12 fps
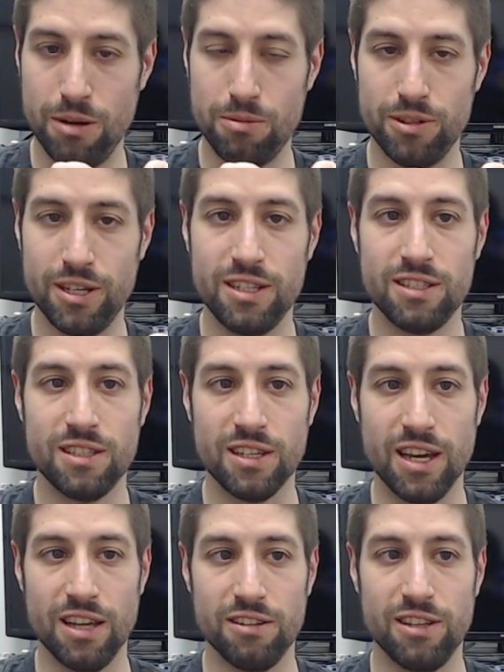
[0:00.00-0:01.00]
AA's
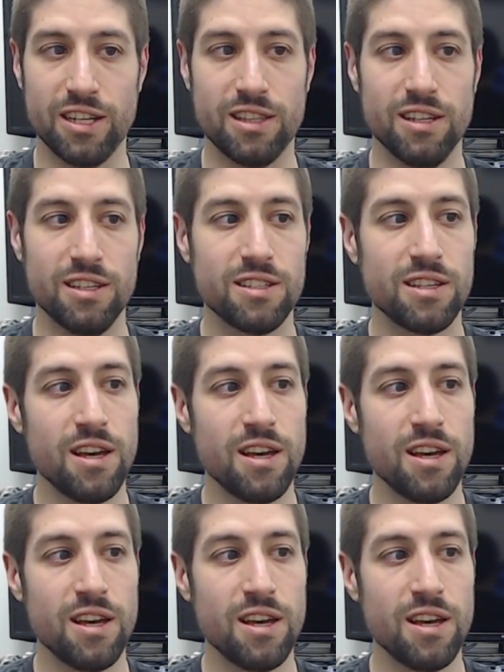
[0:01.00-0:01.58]
together like this.